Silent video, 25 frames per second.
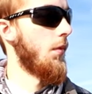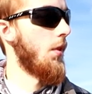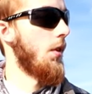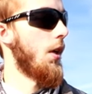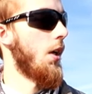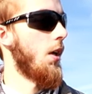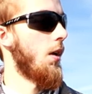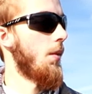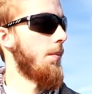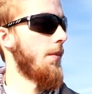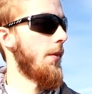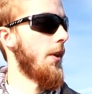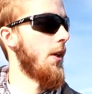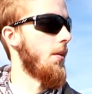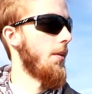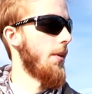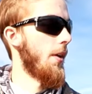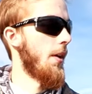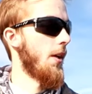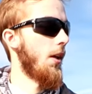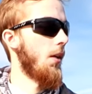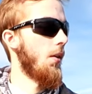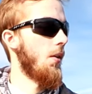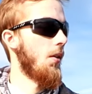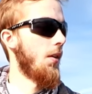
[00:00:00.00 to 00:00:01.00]
Oh, there we
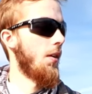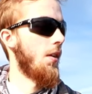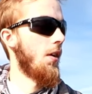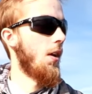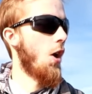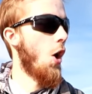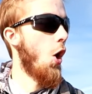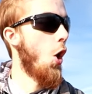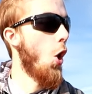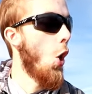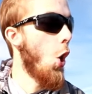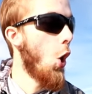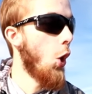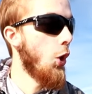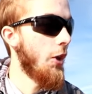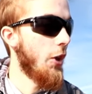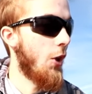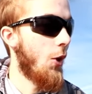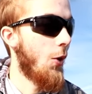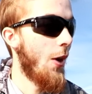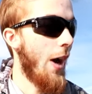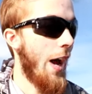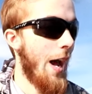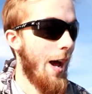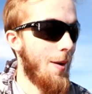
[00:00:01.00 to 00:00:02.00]
go. Holy
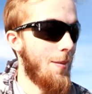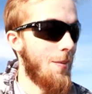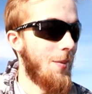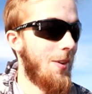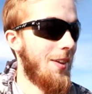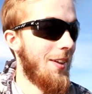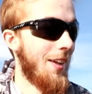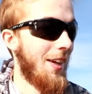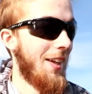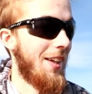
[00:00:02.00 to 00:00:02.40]
crap.